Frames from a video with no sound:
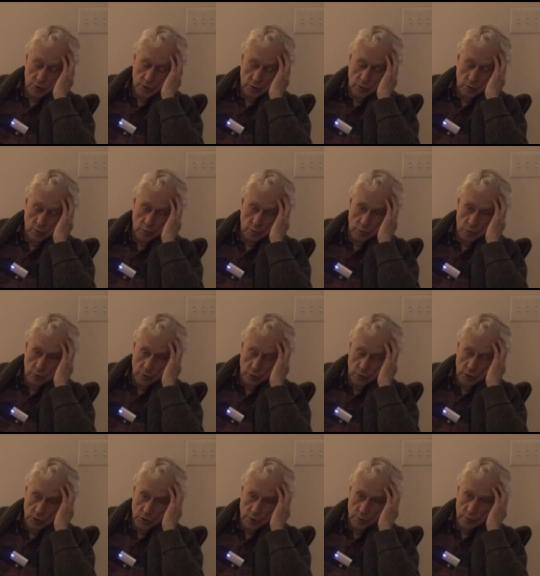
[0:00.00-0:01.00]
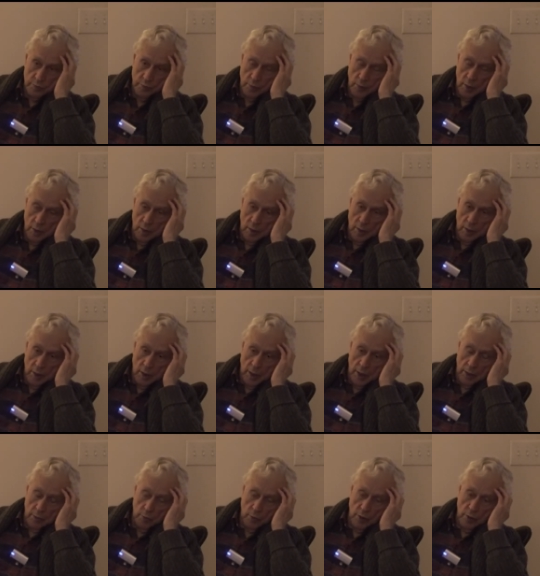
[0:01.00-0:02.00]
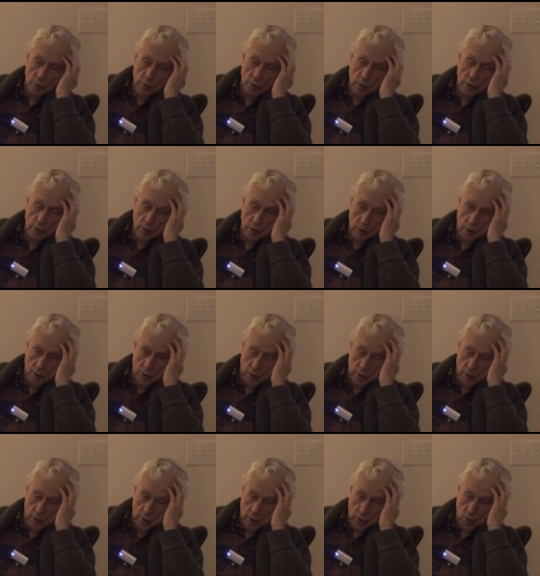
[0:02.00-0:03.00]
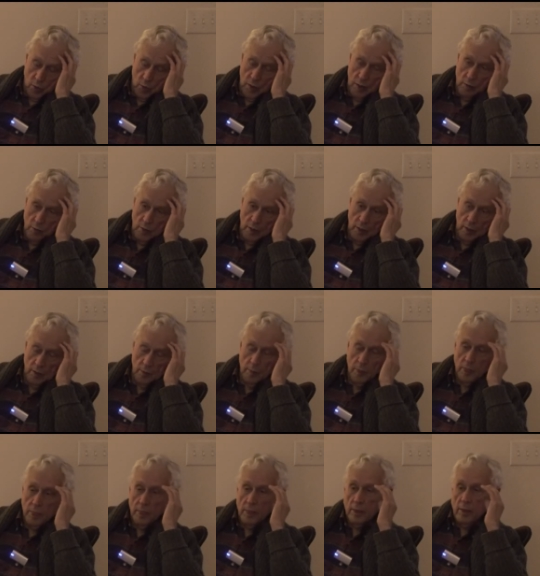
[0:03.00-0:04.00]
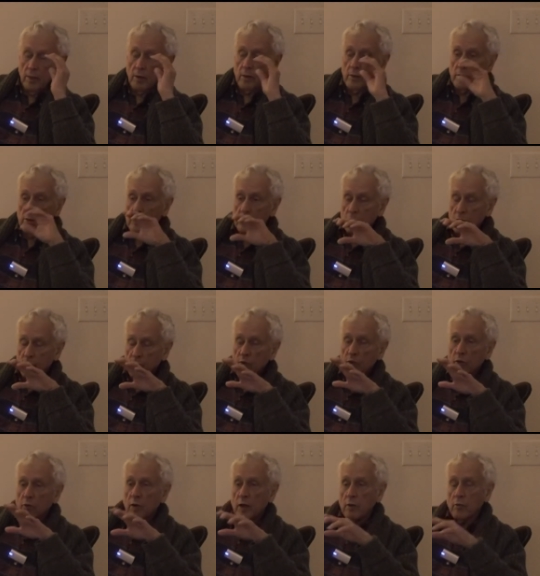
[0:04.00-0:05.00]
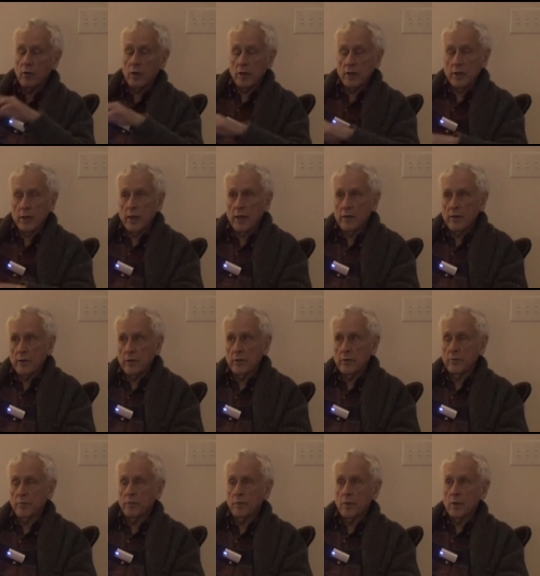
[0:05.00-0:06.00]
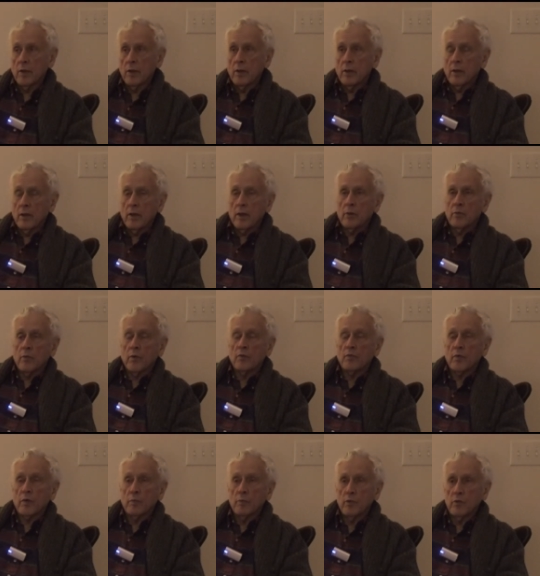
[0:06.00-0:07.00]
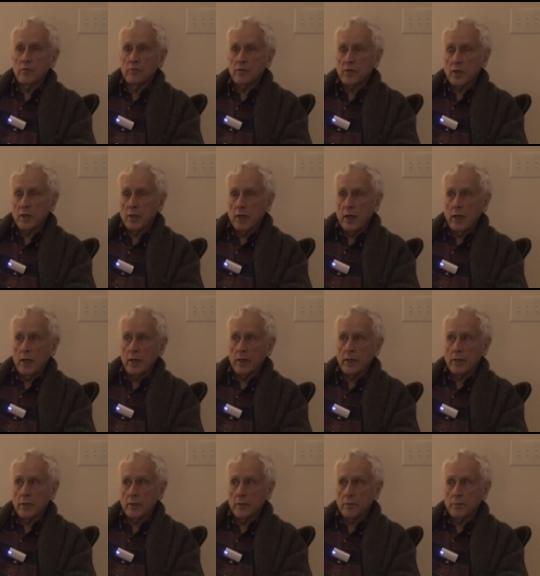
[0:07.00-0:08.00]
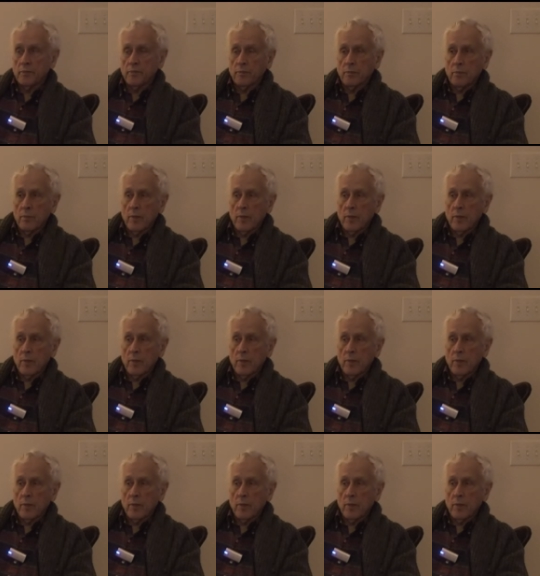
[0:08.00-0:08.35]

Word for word: school tuition, and we were quite well, doing quite well together. And when we moved to Connecticut,